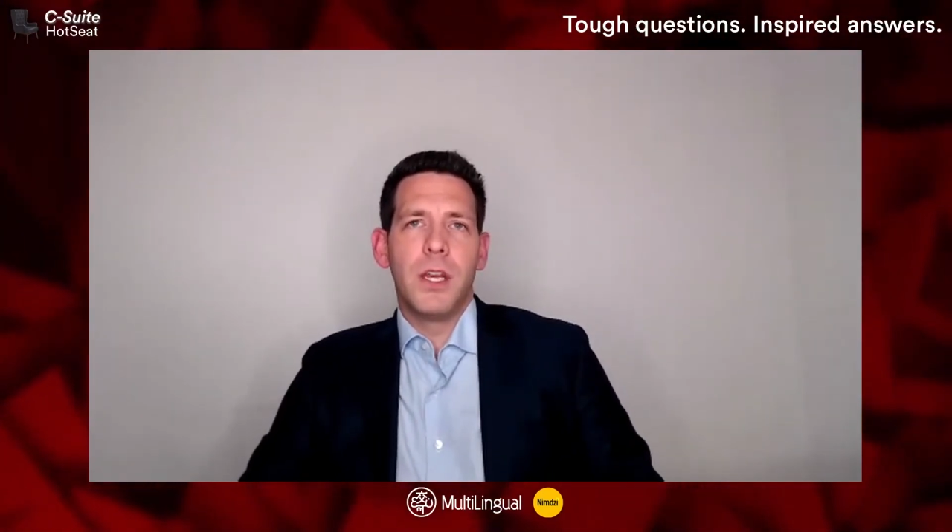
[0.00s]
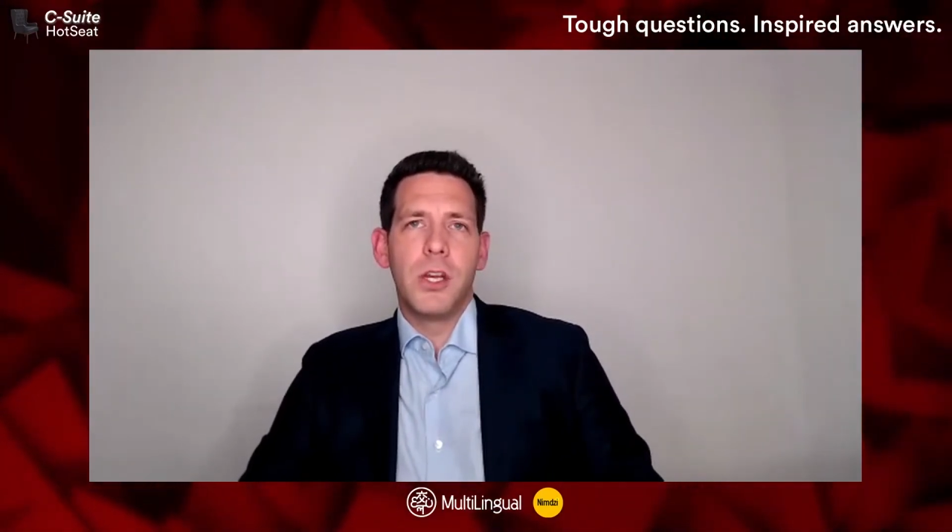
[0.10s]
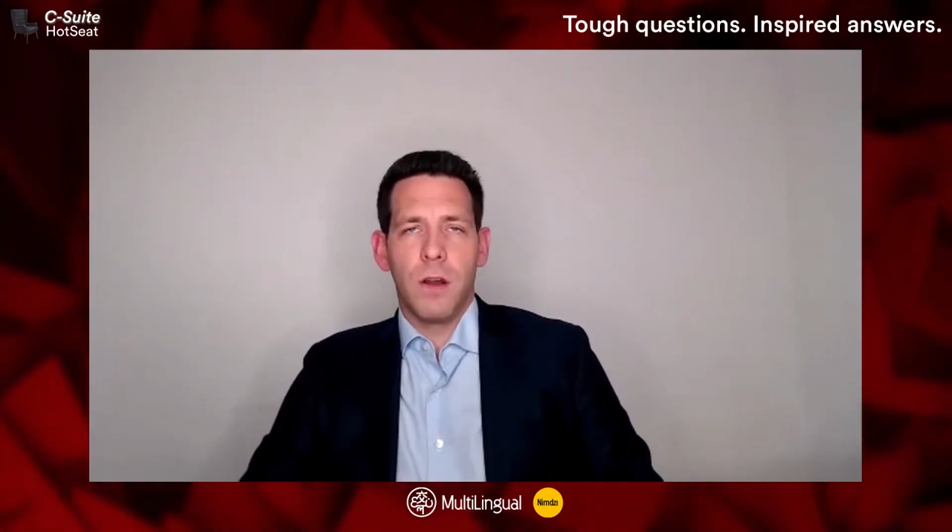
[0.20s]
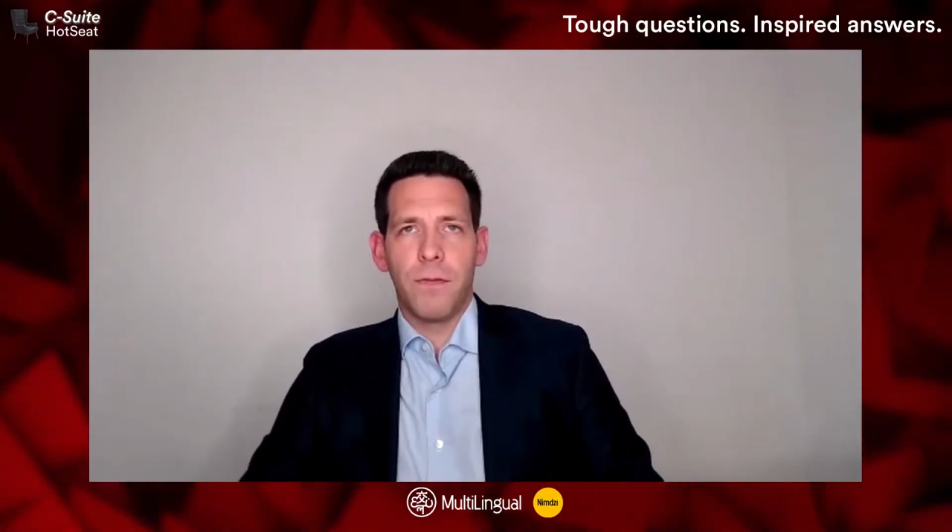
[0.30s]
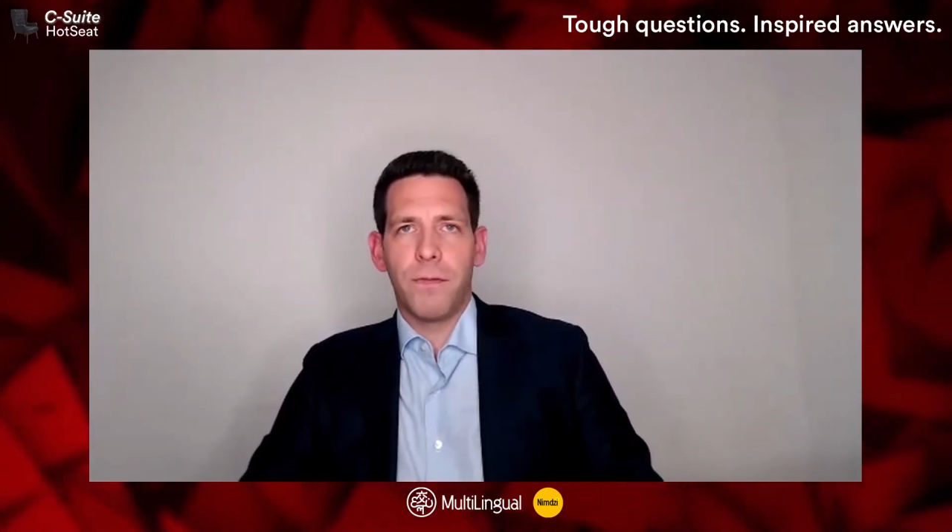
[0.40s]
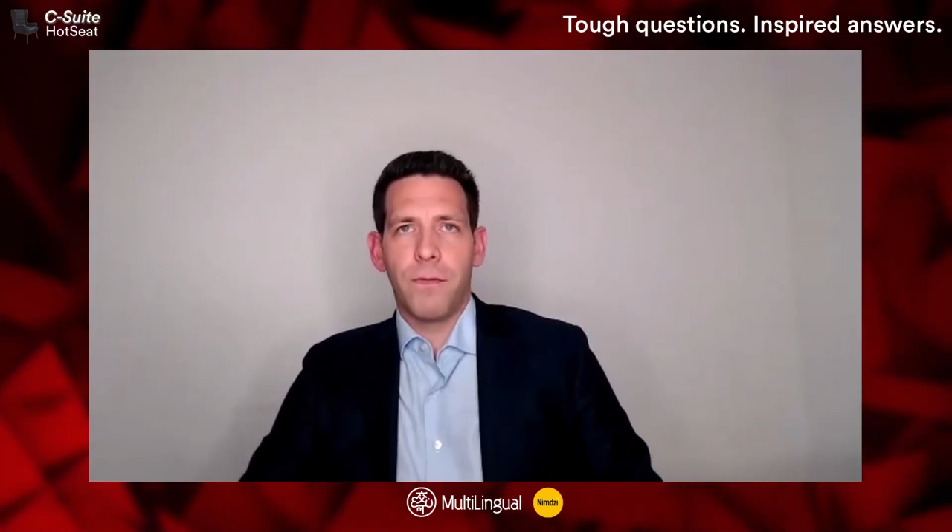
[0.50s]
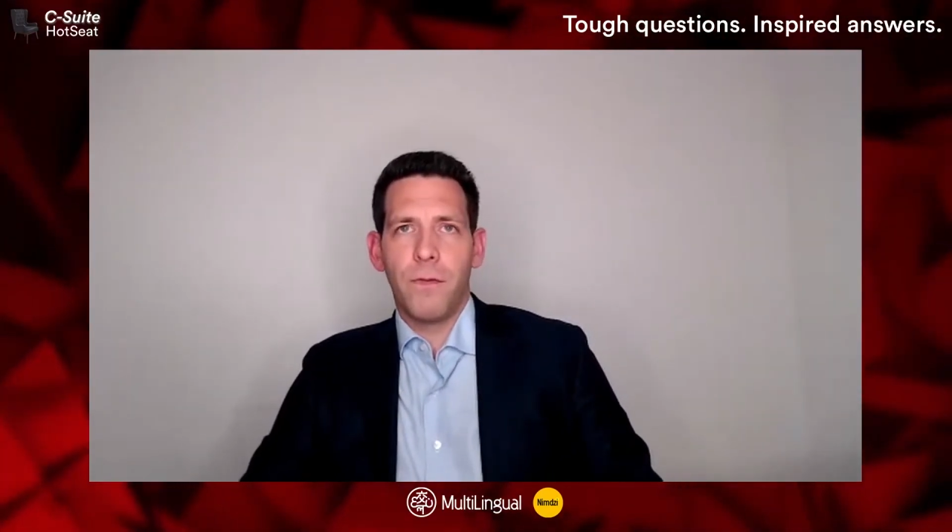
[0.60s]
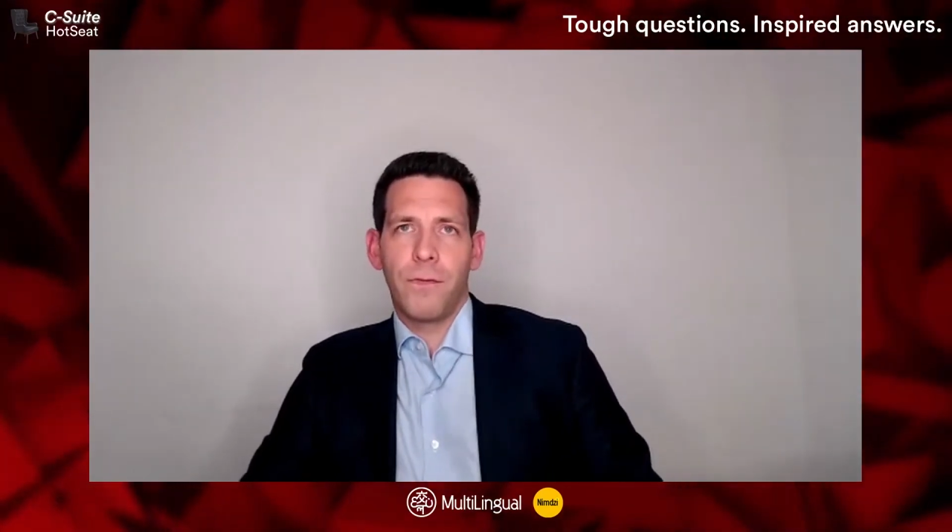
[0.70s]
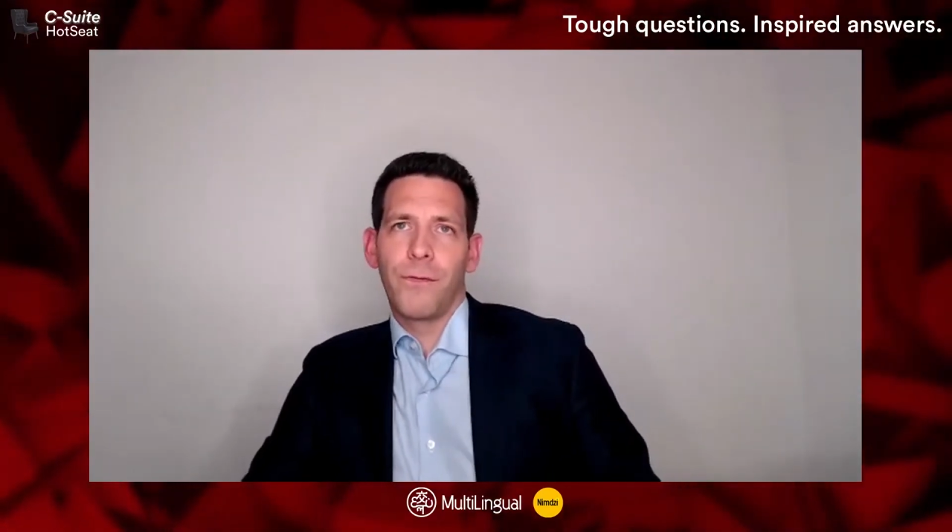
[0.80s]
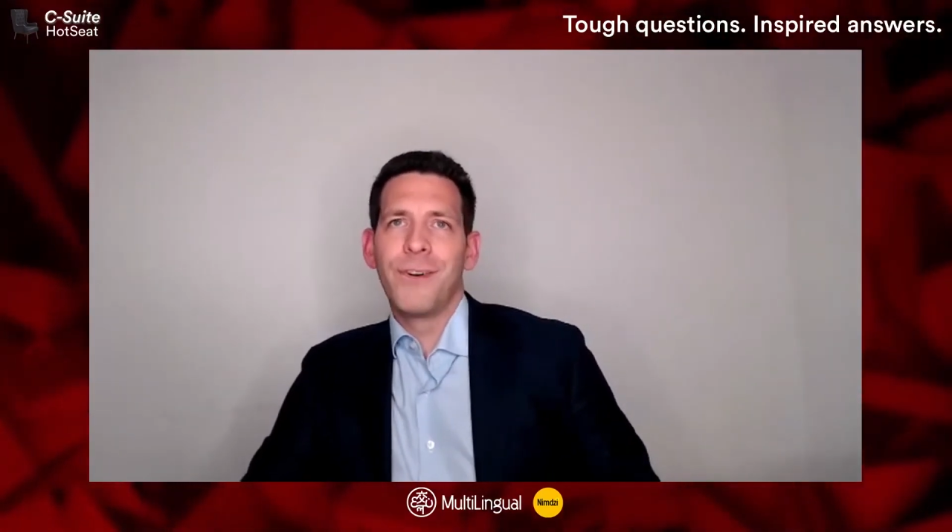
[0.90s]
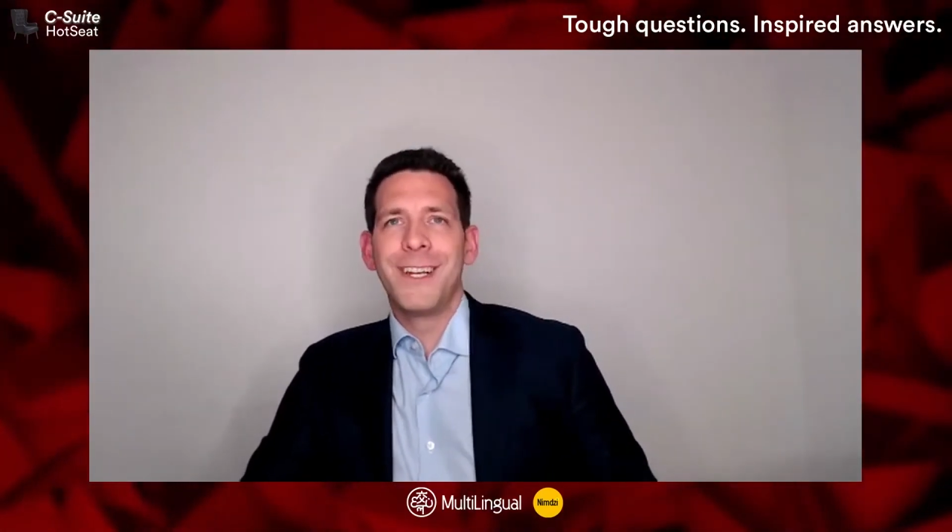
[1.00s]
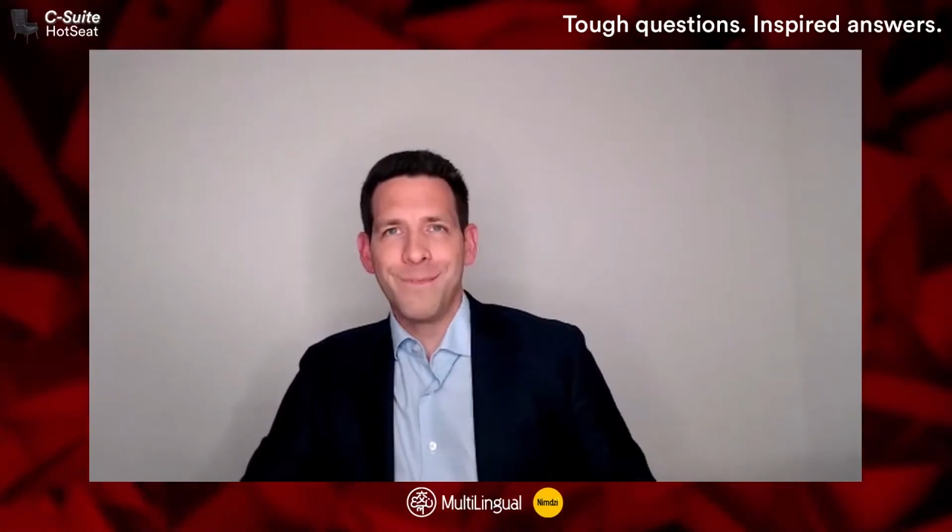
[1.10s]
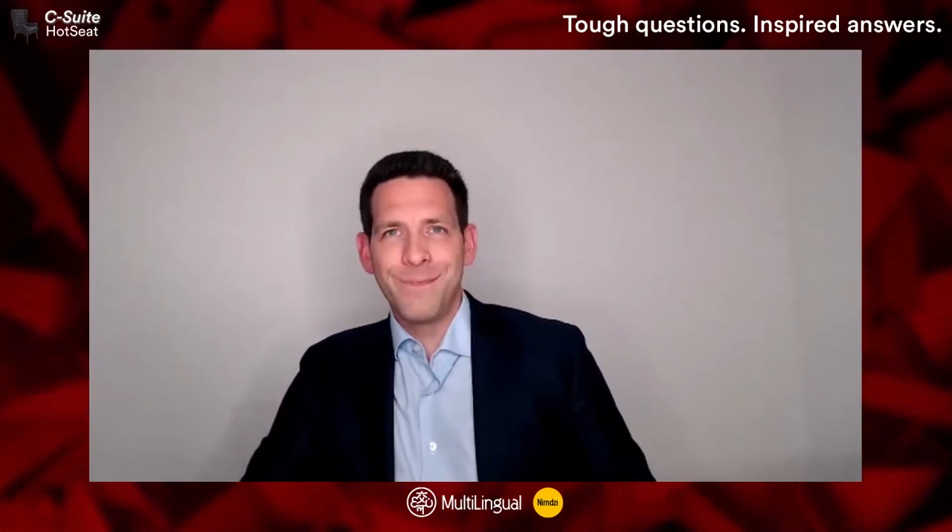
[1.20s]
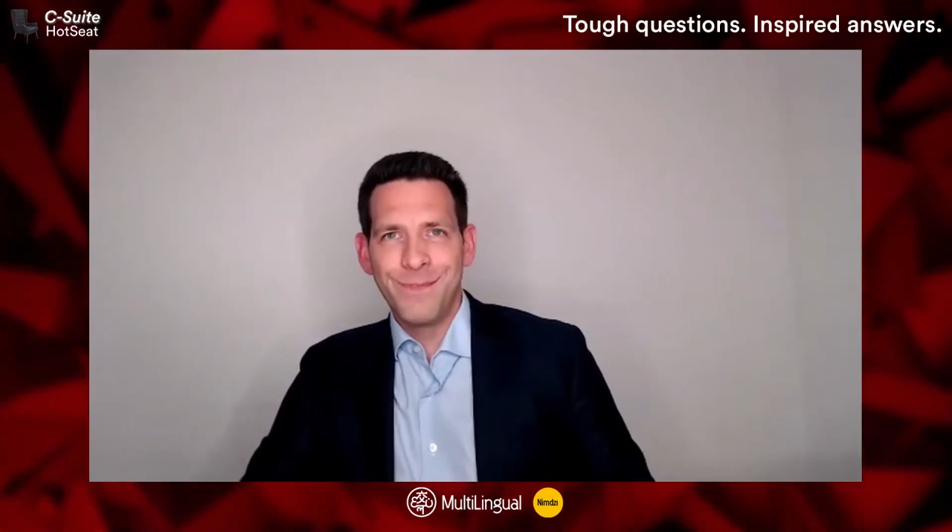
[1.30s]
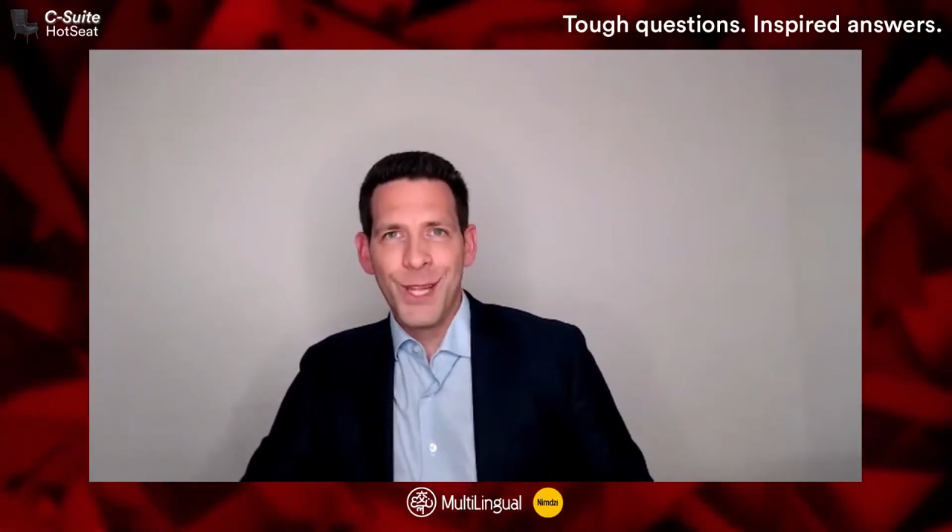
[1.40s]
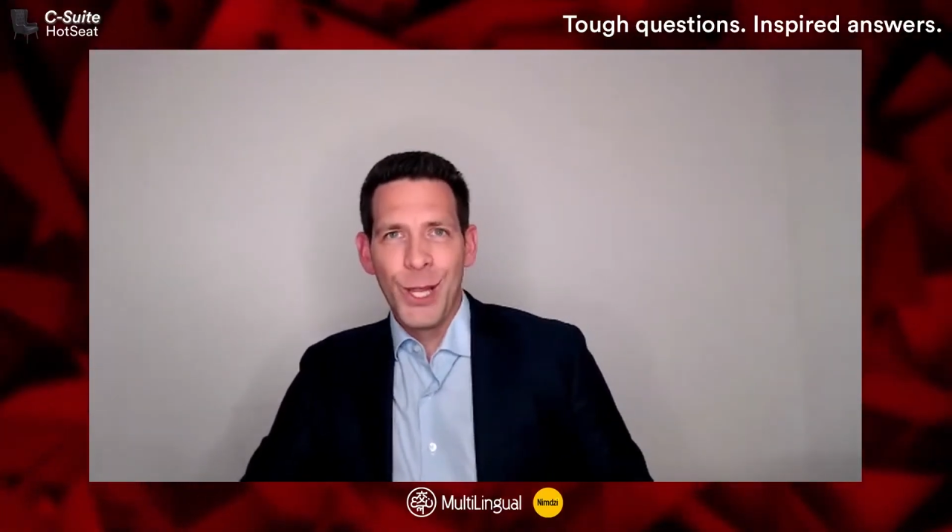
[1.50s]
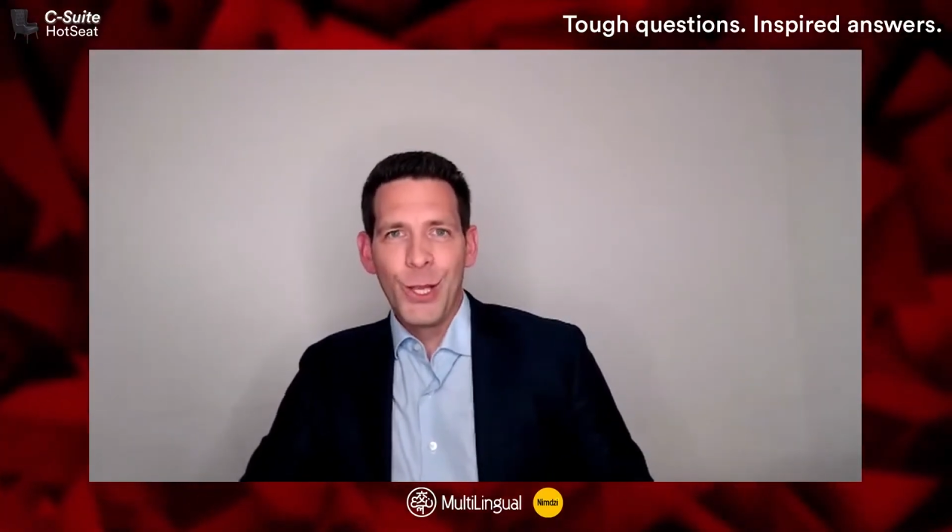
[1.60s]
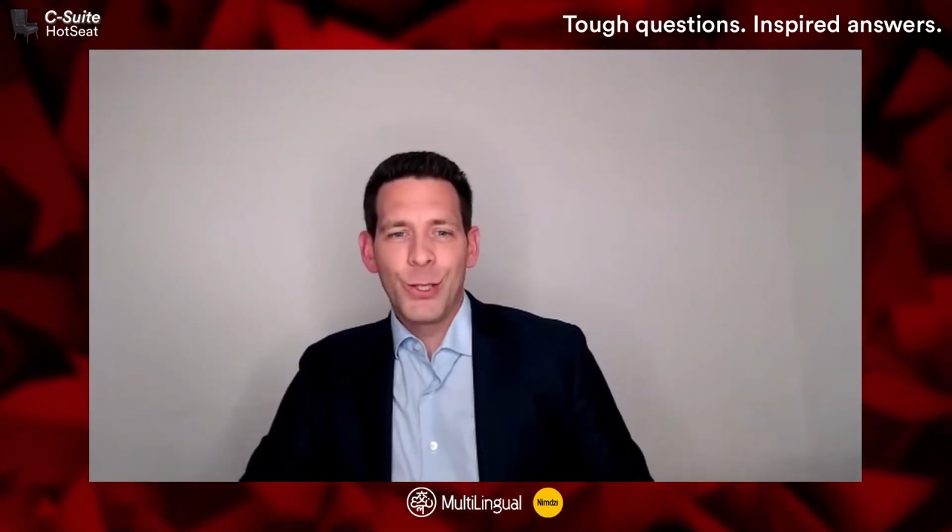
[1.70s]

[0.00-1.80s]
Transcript: enough freedom